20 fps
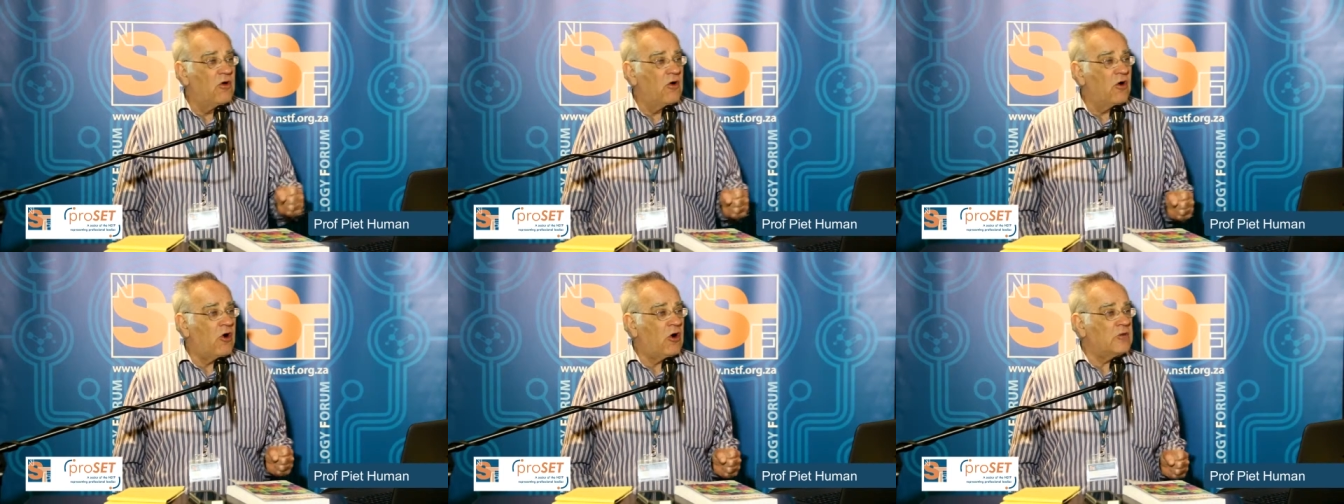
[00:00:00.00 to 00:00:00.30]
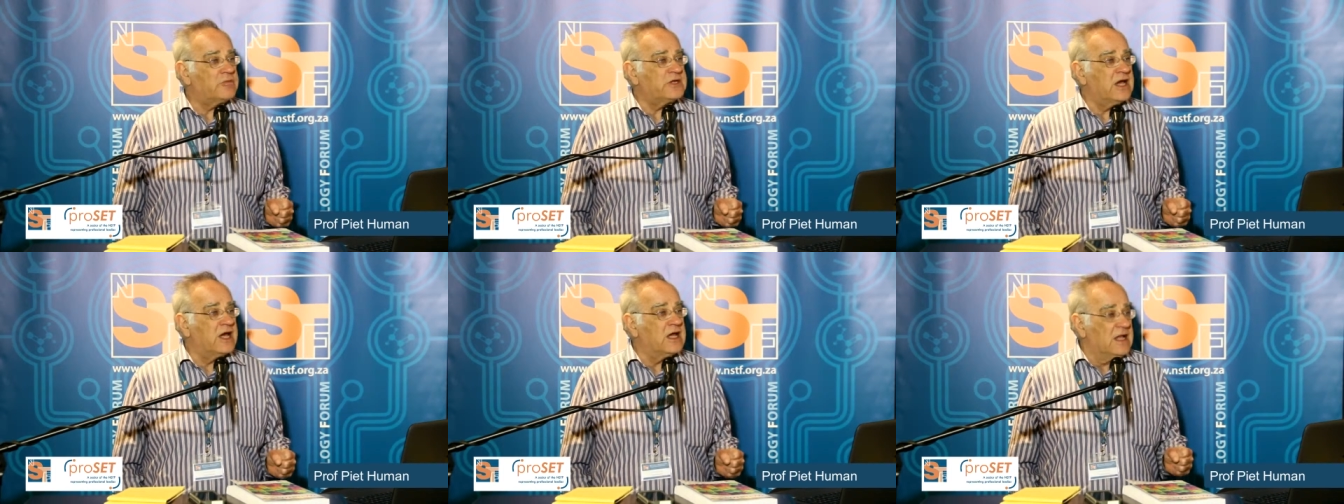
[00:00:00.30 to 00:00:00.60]

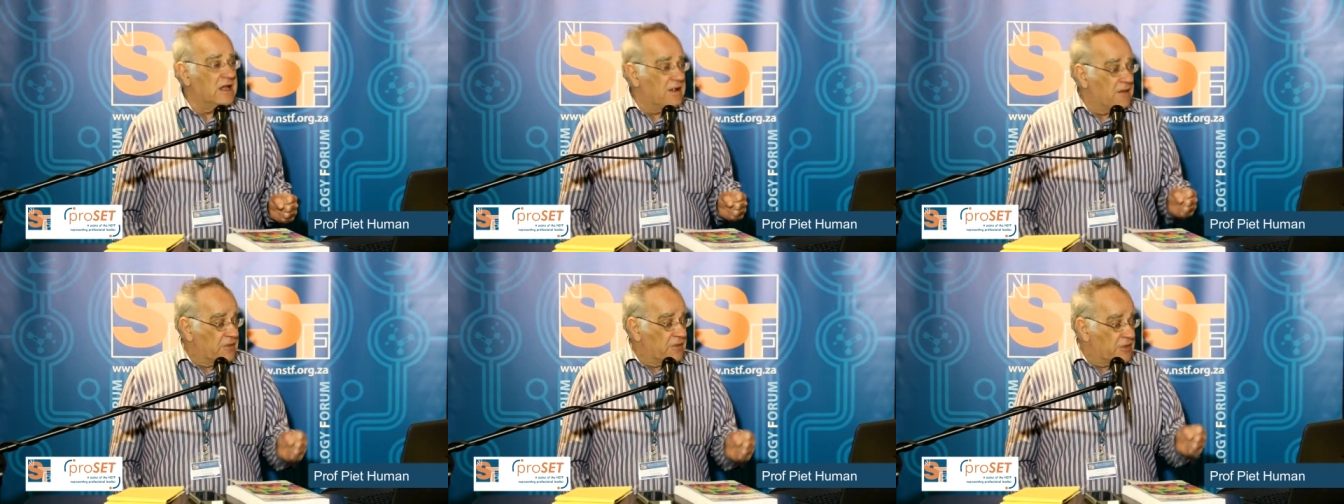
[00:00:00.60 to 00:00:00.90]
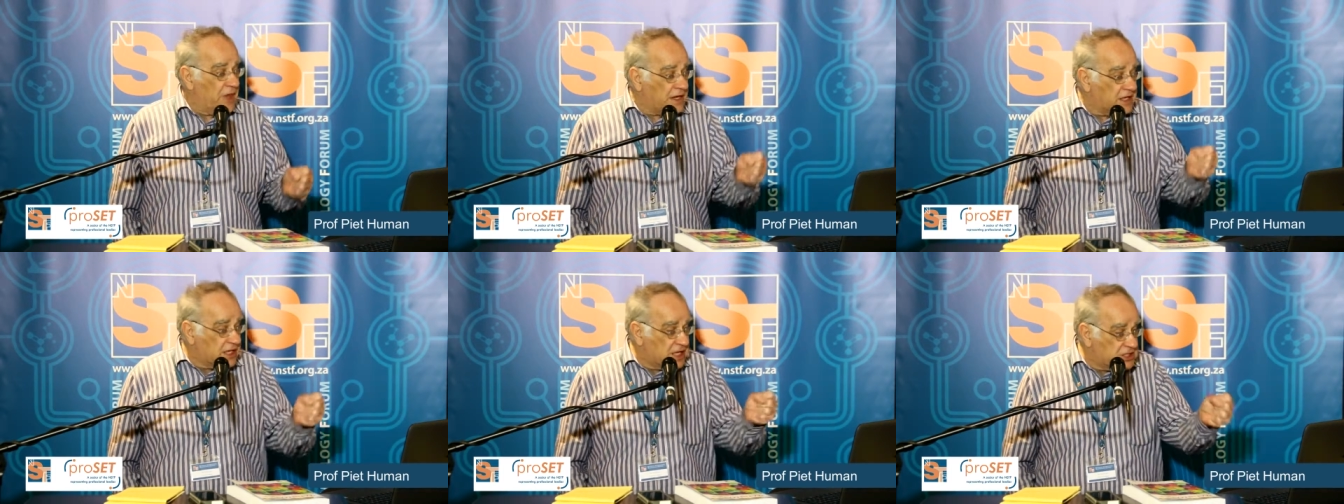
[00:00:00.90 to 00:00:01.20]
object,
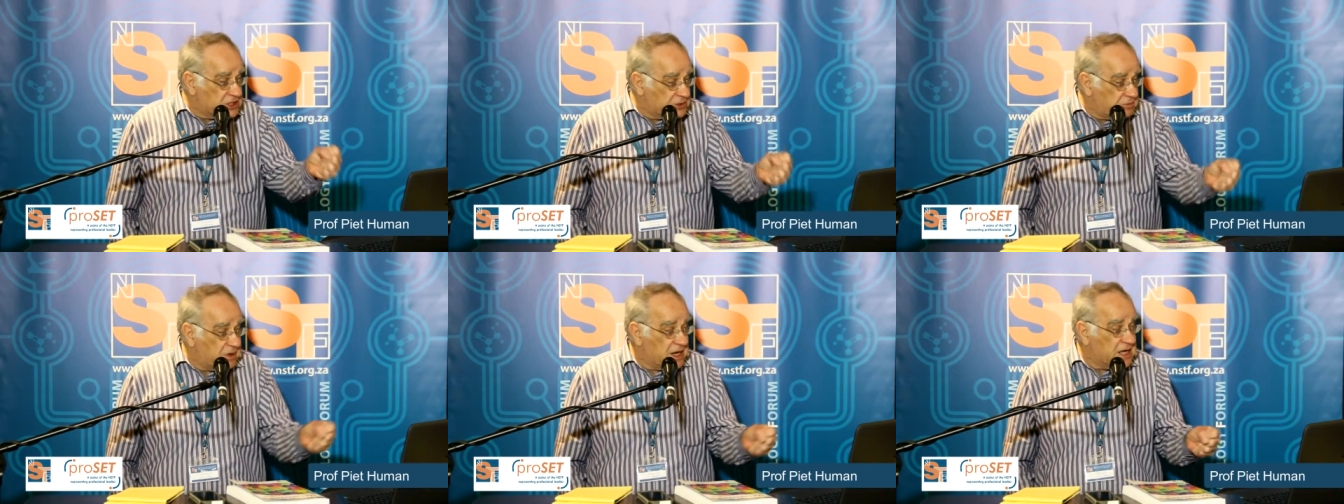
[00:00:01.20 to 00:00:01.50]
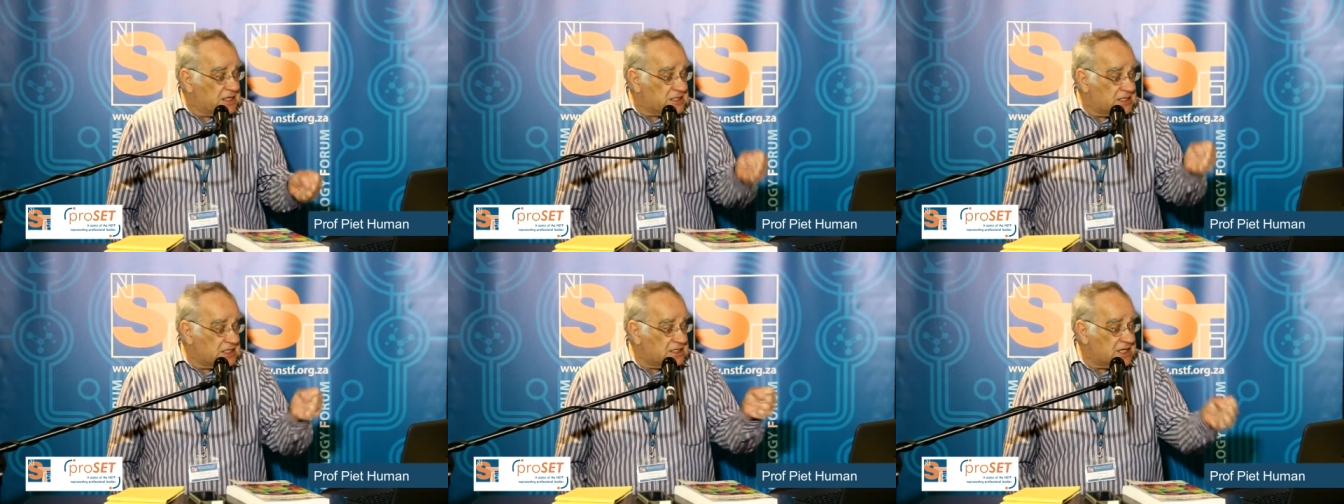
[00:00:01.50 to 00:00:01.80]
that
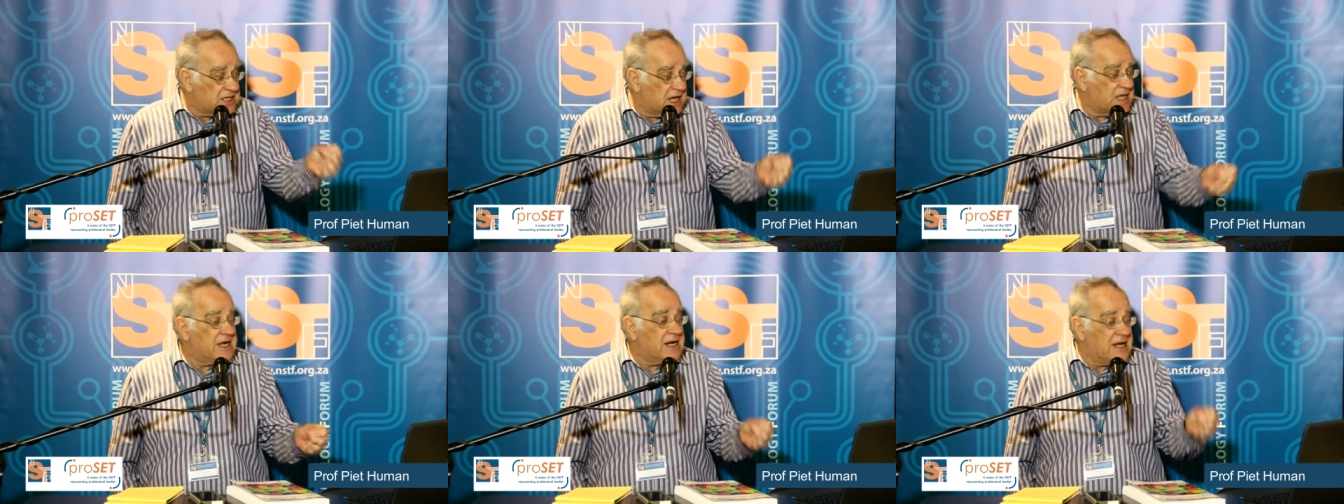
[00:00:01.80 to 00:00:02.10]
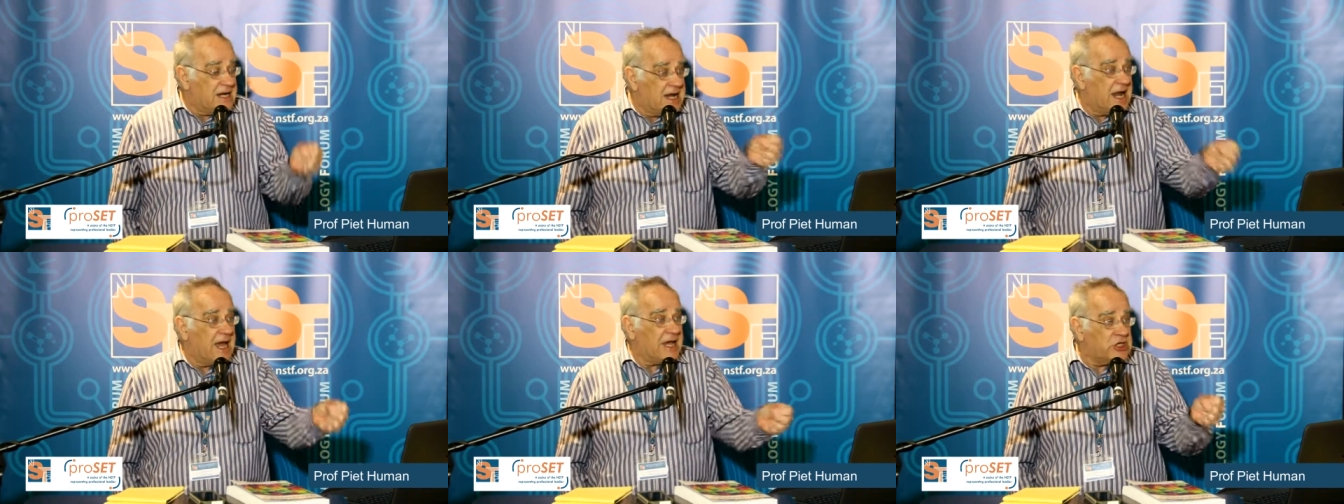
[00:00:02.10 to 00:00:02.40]
expresses a
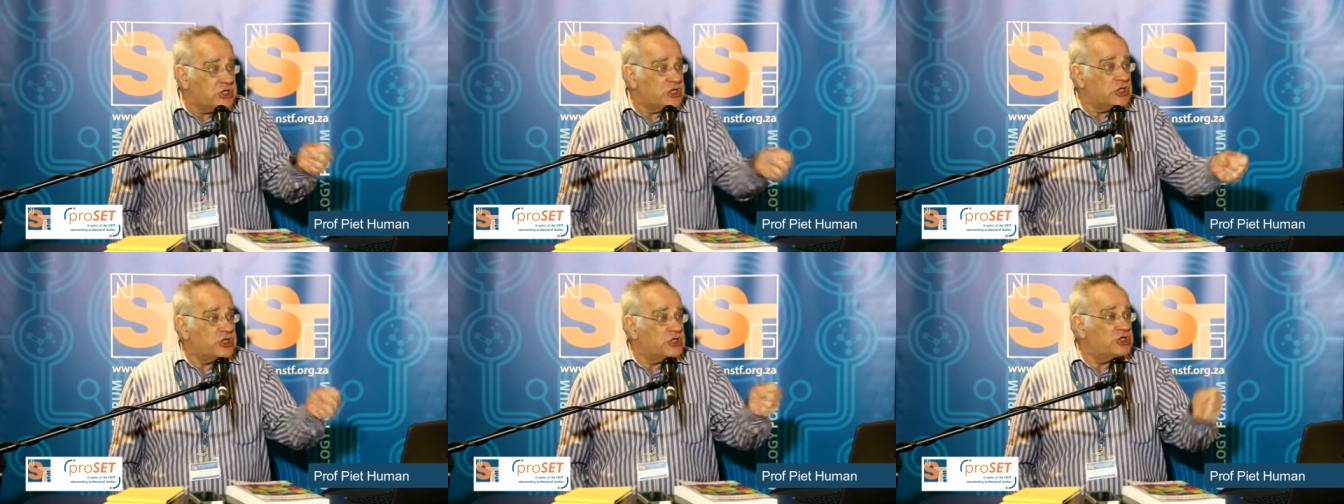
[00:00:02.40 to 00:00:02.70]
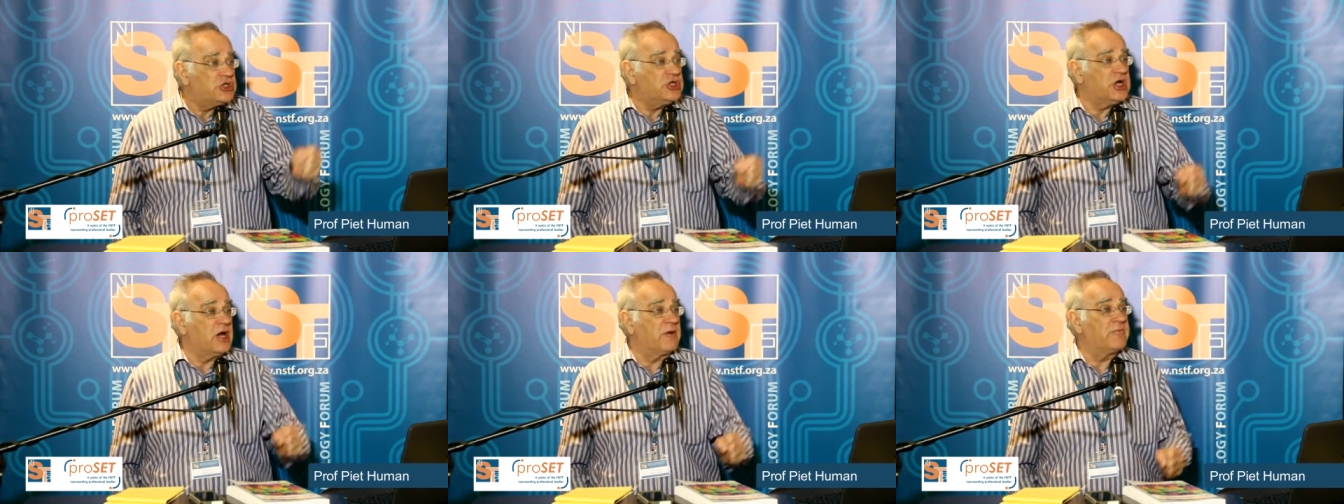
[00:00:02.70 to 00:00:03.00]

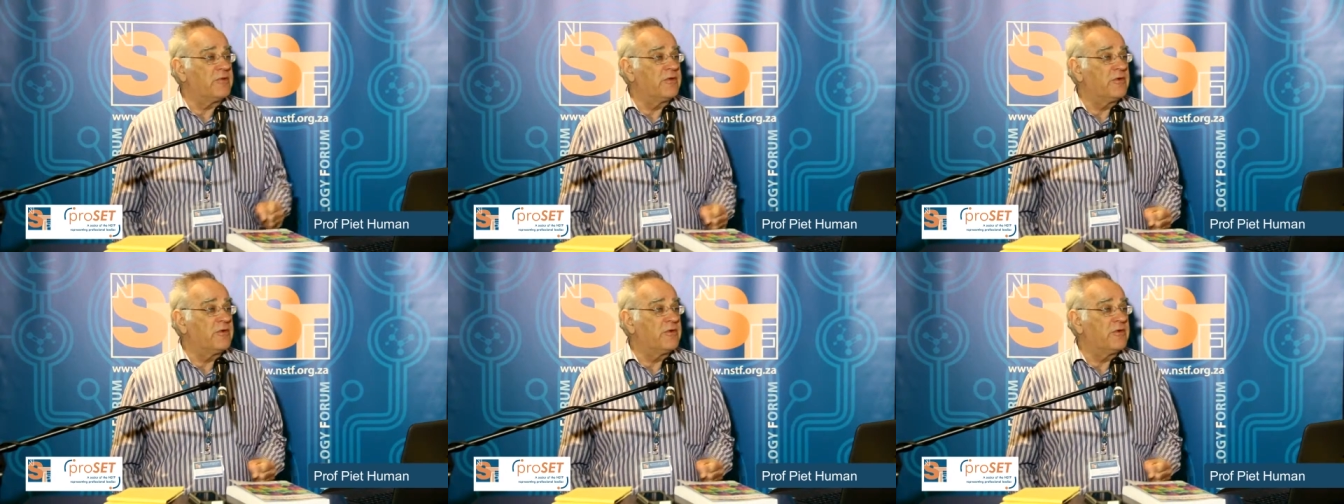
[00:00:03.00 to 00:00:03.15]
relationship.